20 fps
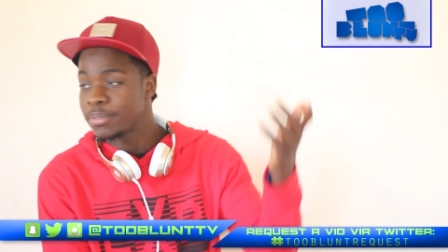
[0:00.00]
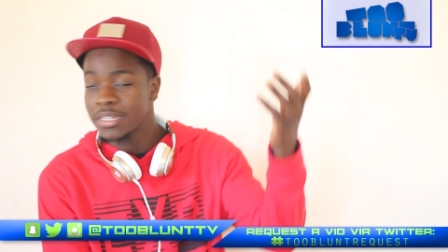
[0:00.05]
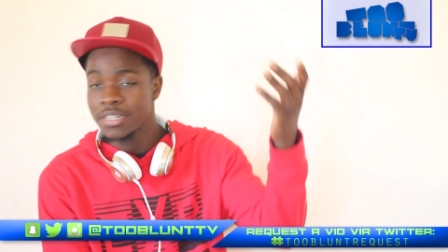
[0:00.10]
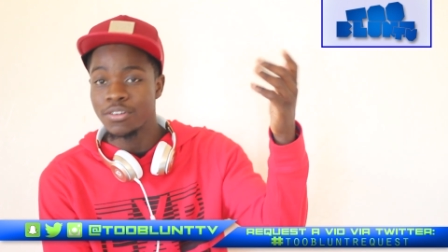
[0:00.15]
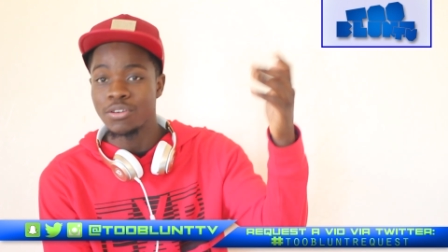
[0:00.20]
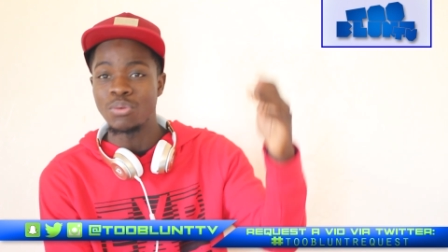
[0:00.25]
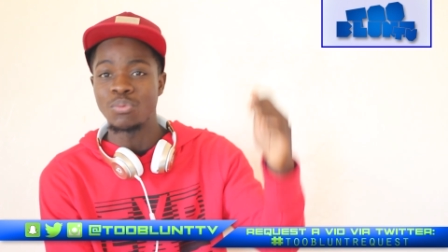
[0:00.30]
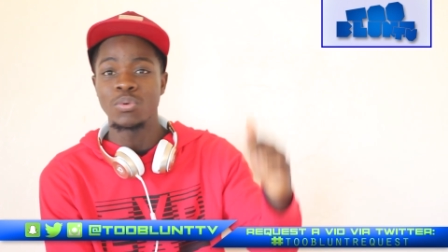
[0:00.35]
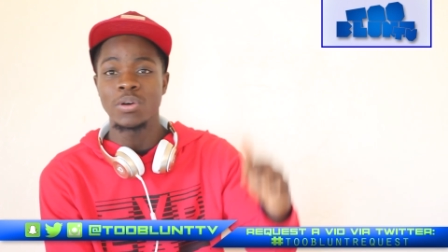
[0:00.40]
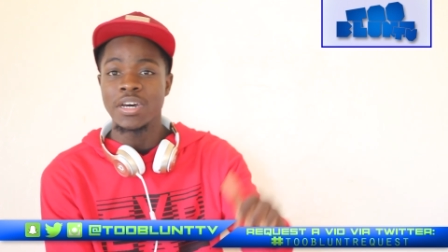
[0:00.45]

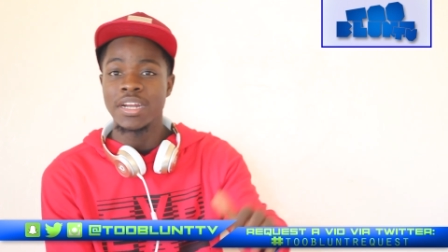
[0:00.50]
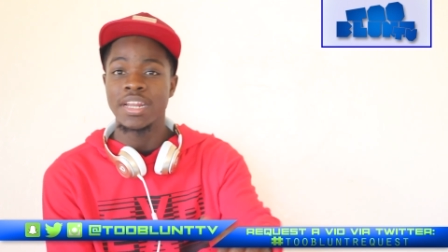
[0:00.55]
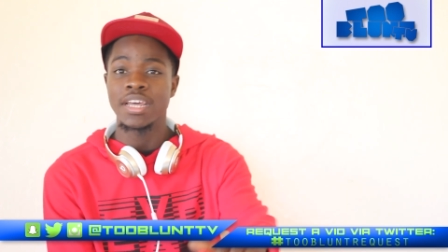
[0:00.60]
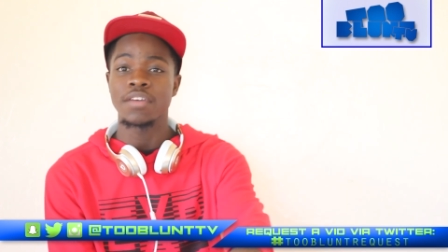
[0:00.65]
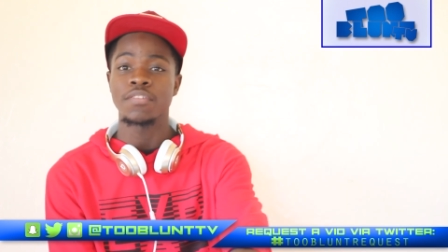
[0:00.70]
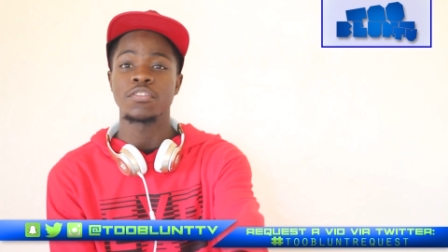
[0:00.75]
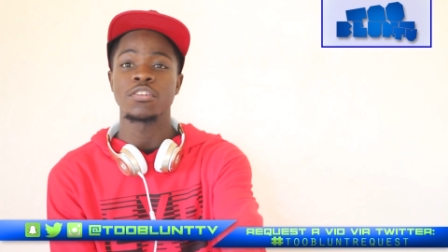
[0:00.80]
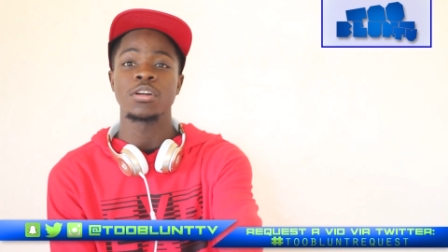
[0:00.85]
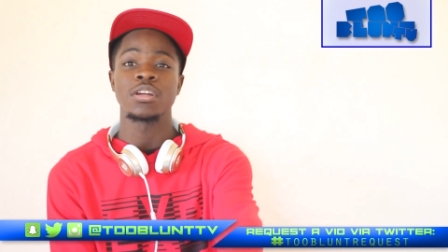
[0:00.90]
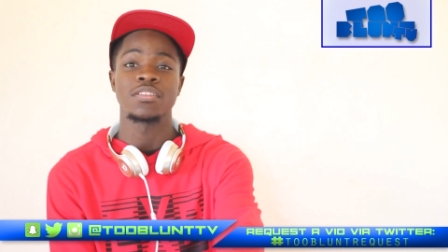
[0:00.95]
But
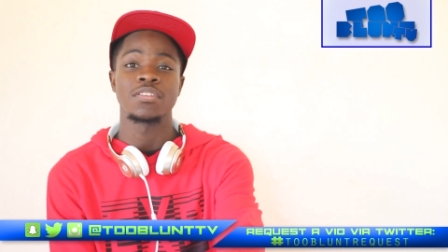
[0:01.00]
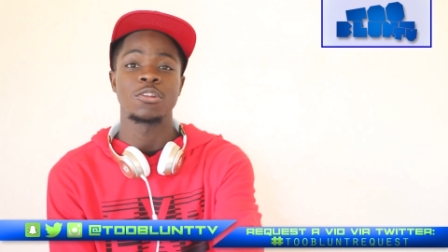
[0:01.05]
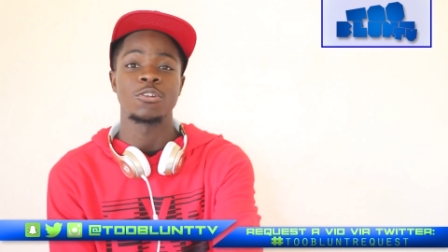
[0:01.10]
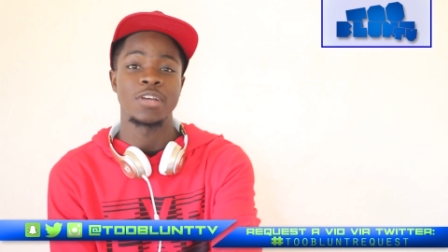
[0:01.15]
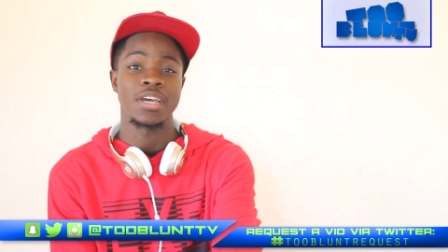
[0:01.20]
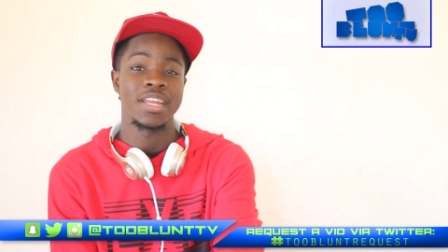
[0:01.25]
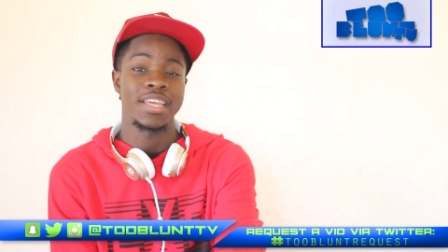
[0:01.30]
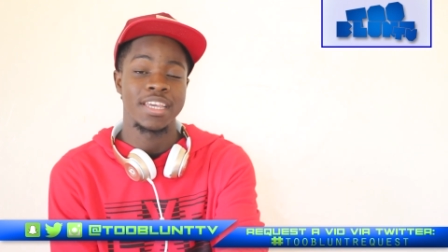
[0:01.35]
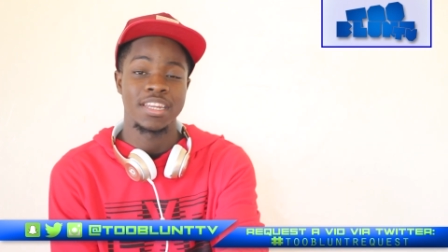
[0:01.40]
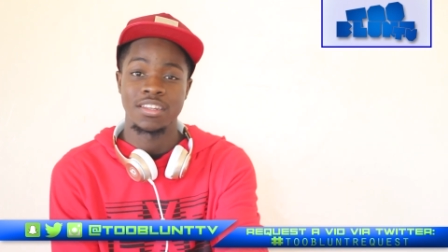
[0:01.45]
whatever, I
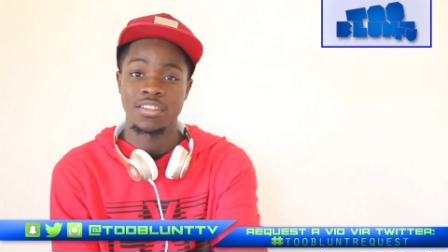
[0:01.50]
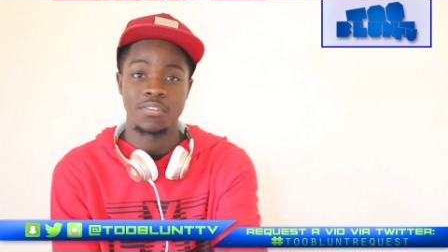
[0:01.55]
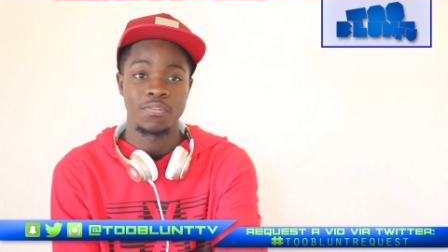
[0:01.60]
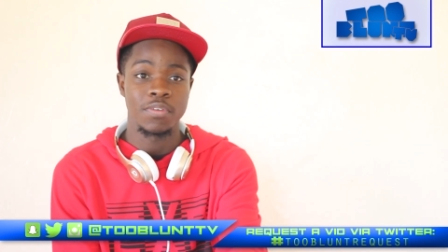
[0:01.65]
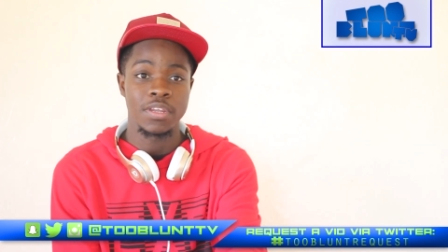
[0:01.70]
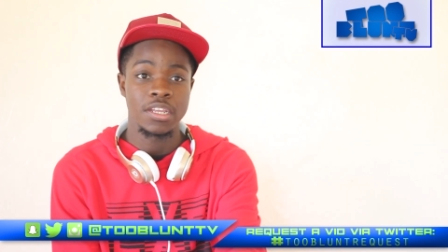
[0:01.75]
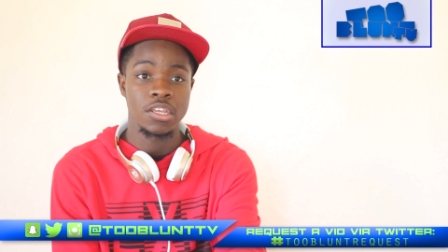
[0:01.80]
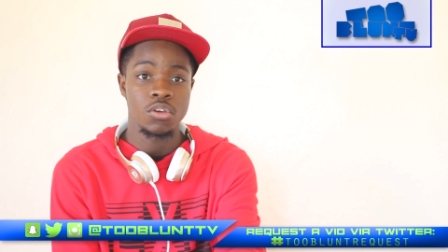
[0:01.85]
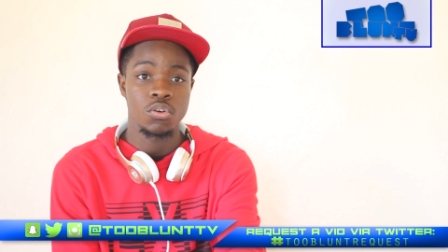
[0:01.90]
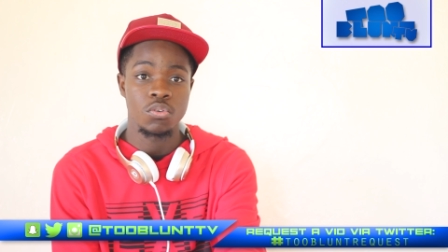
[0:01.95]
still gotta get these
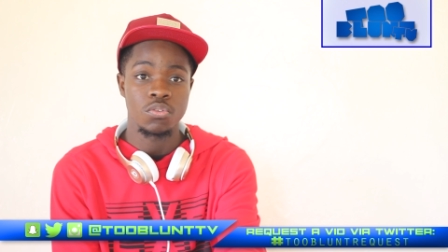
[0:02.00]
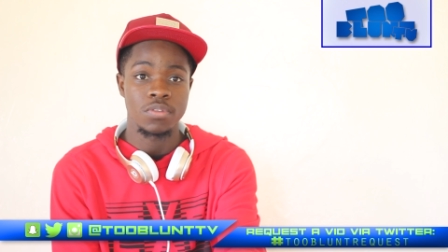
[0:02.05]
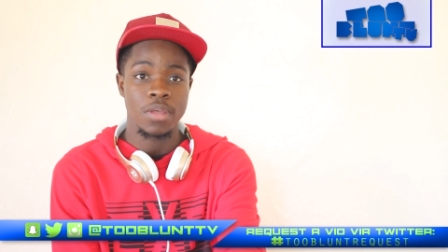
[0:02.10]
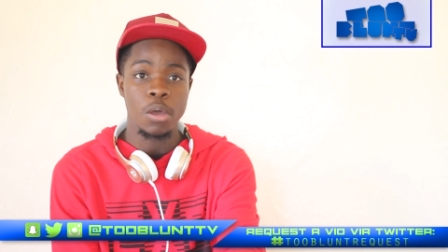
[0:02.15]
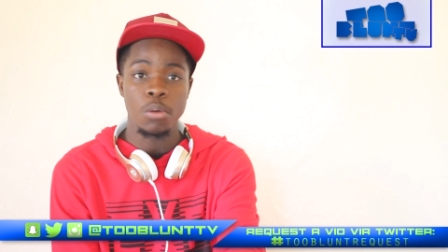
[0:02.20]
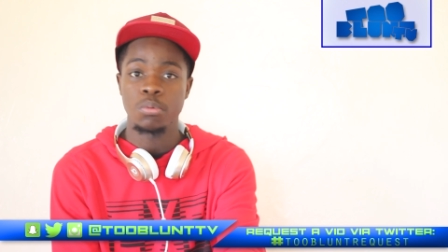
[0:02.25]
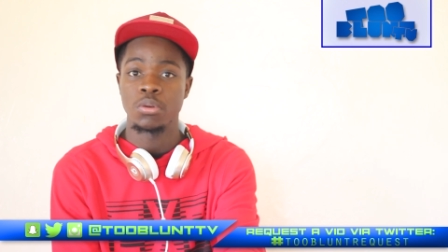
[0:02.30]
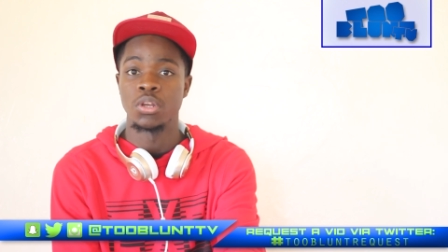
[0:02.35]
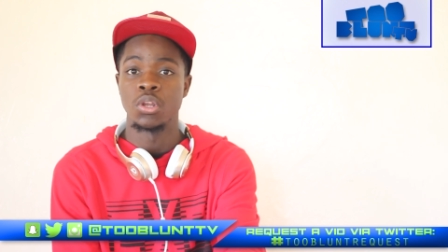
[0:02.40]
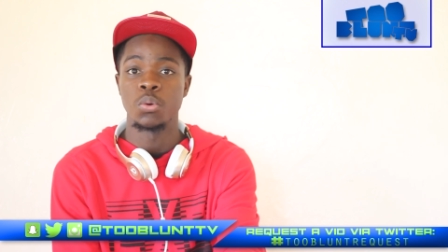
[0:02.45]
videos
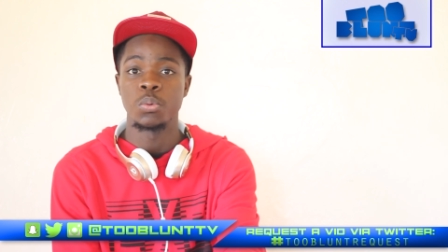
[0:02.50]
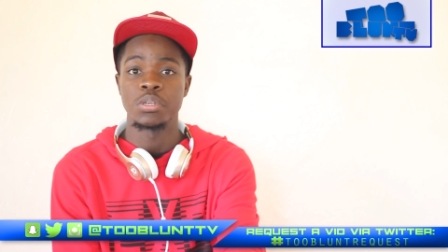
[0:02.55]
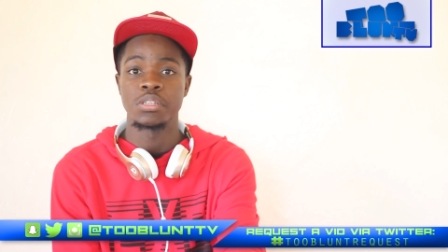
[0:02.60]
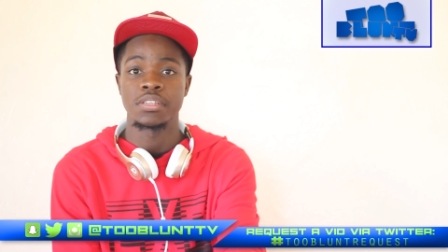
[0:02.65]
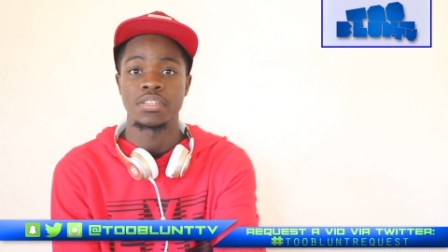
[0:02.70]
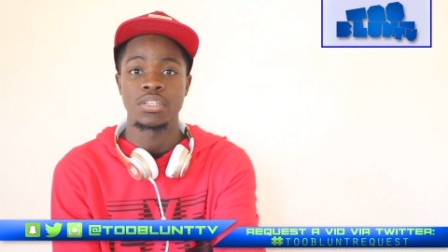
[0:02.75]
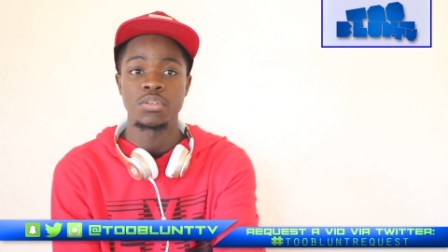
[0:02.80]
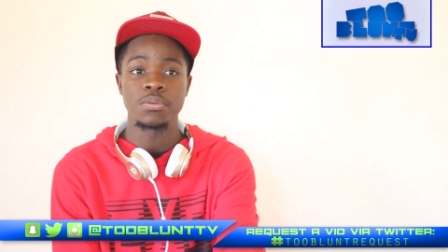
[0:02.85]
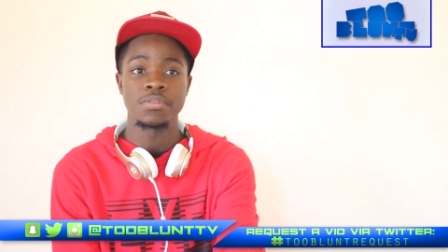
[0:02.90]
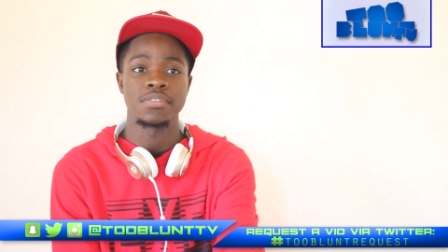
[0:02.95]
out, no
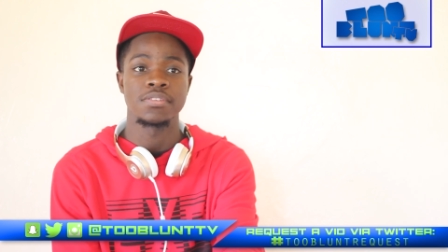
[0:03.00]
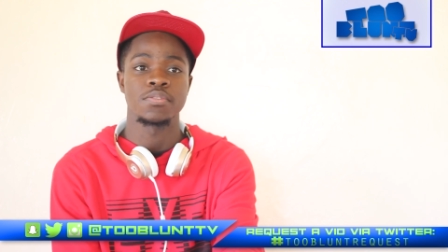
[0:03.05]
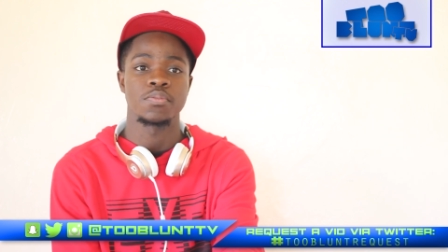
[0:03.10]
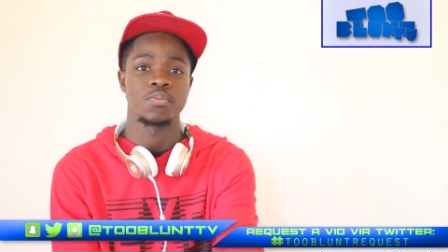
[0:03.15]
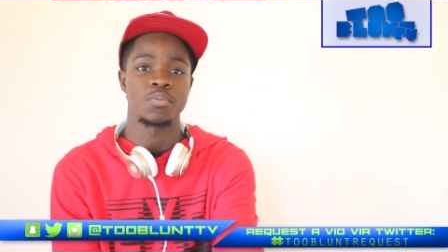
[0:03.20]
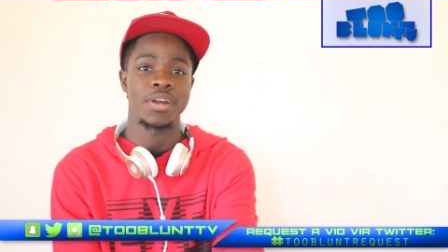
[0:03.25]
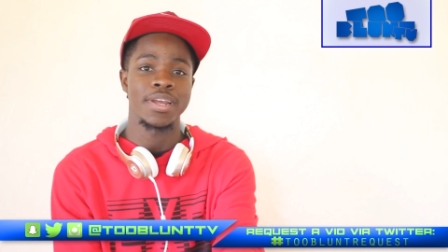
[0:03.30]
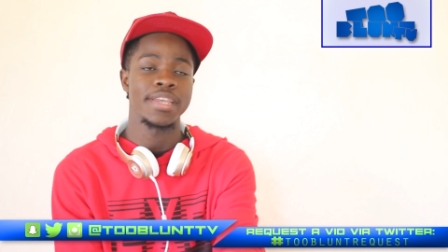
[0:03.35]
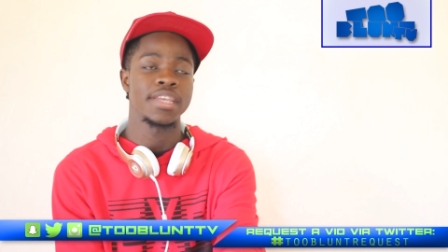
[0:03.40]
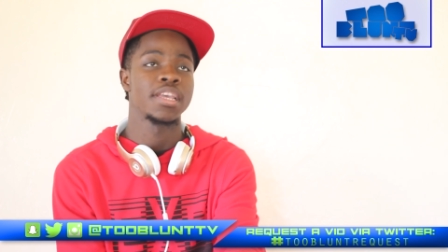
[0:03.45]
excuses,
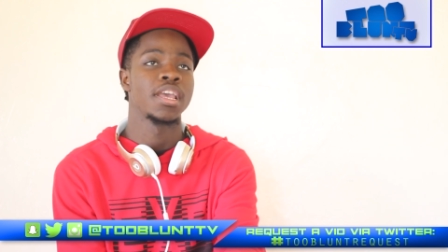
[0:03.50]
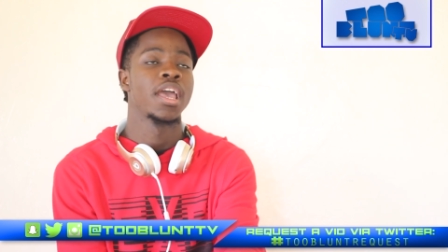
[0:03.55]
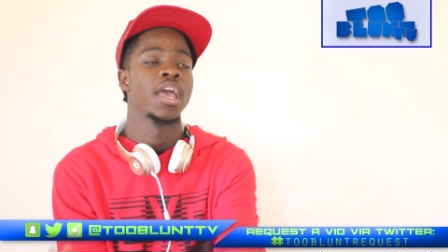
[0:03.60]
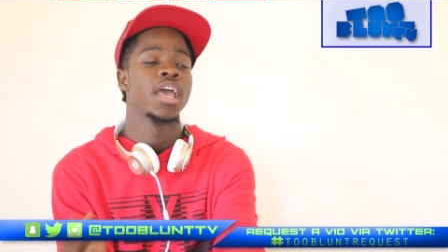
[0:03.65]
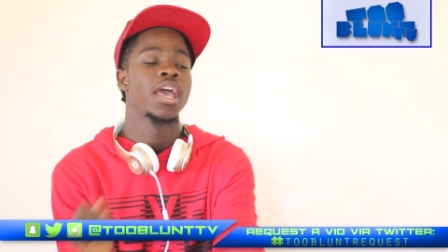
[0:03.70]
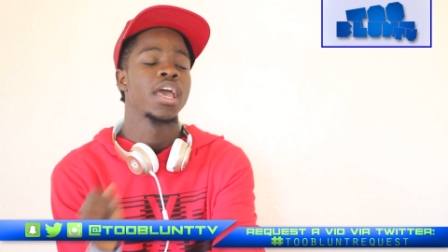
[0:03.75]
right?